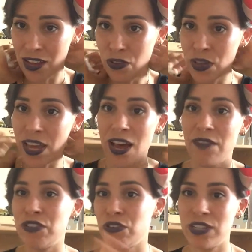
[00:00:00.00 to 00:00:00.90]
looking
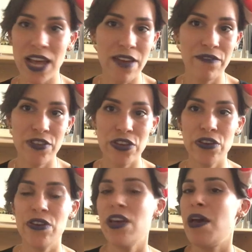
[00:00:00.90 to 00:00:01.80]
after your life for
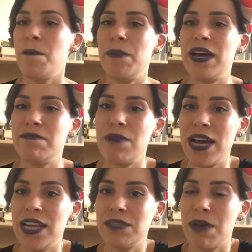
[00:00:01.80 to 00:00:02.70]
you. But
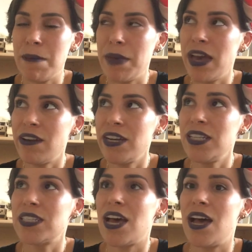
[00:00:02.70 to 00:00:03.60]
mine is my parents.